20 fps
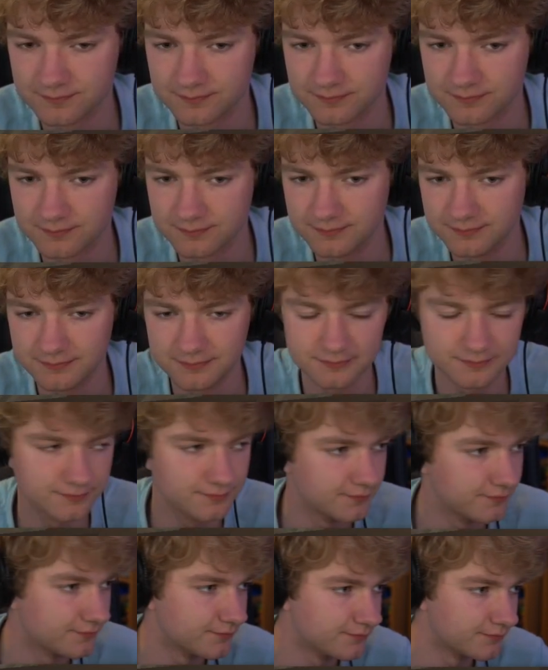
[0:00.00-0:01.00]
I
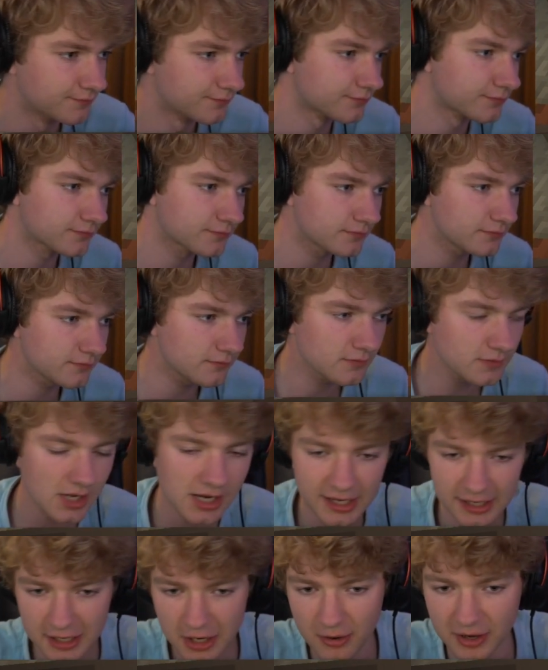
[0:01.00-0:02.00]

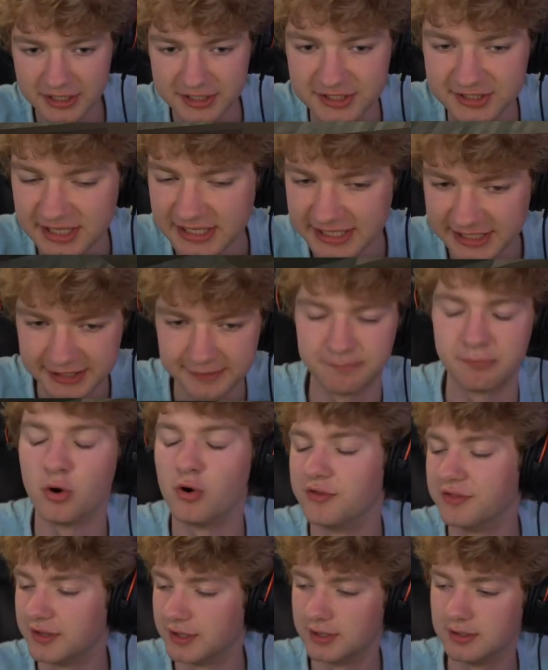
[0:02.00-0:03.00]
don't know. I just think it's
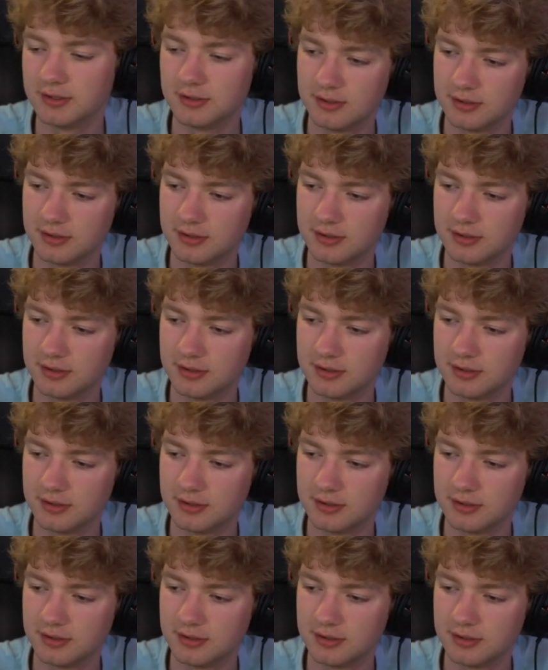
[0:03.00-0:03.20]
important that.